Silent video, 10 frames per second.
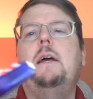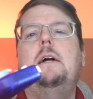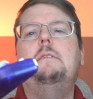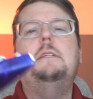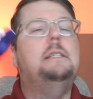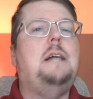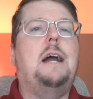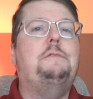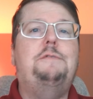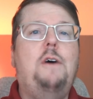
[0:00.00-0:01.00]
This is not a
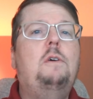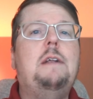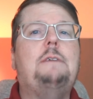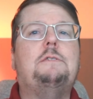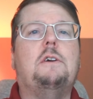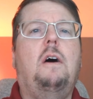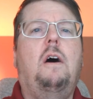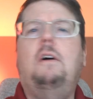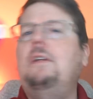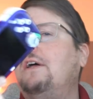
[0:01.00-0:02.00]
phone after
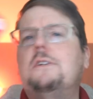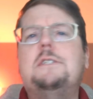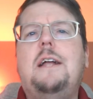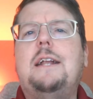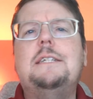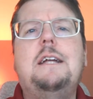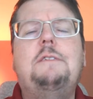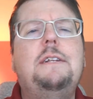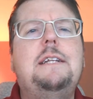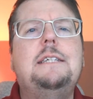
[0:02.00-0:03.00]
all. There's a lot of stuff that
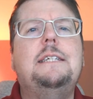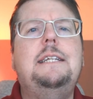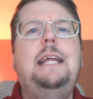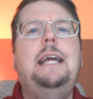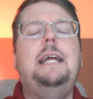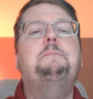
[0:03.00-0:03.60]
doesn't need.